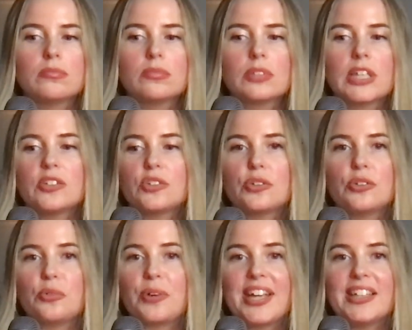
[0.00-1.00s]
get good
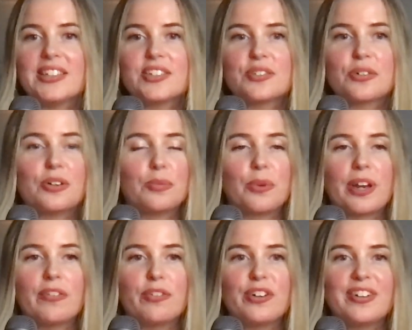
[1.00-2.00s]
grades or
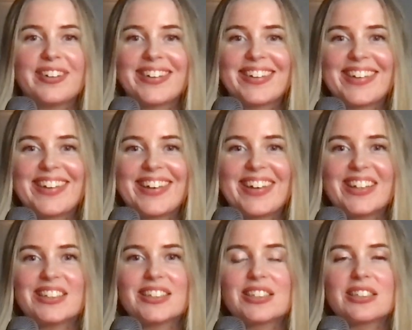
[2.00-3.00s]
whatever.
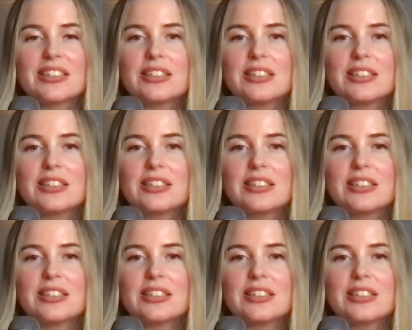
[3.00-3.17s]
It's